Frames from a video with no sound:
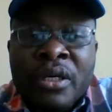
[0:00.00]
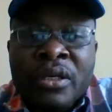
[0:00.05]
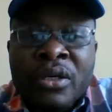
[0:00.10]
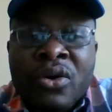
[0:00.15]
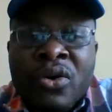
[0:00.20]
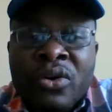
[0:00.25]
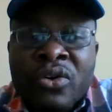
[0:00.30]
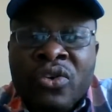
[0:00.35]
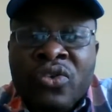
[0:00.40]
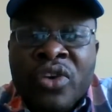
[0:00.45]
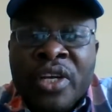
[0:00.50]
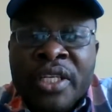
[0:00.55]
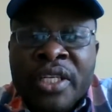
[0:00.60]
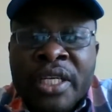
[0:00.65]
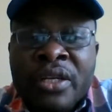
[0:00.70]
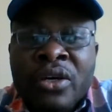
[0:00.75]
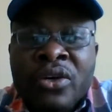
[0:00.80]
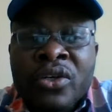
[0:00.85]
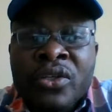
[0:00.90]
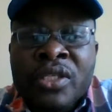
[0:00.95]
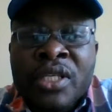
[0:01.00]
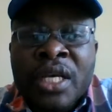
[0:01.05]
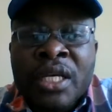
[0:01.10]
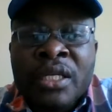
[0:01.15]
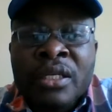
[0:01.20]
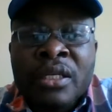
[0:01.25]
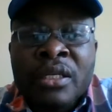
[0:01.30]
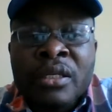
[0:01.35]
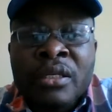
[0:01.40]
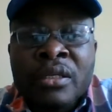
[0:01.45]
God created us
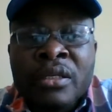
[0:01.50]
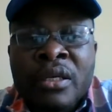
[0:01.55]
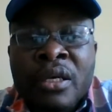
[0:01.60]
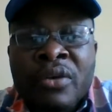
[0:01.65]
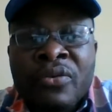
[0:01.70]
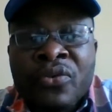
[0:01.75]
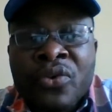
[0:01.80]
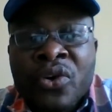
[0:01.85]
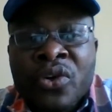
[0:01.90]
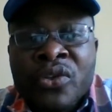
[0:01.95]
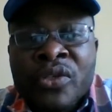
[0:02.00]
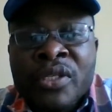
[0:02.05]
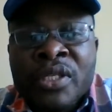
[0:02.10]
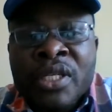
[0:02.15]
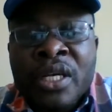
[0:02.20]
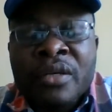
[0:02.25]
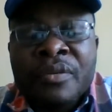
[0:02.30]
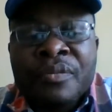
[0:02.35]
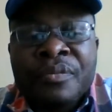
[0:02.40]
and gave us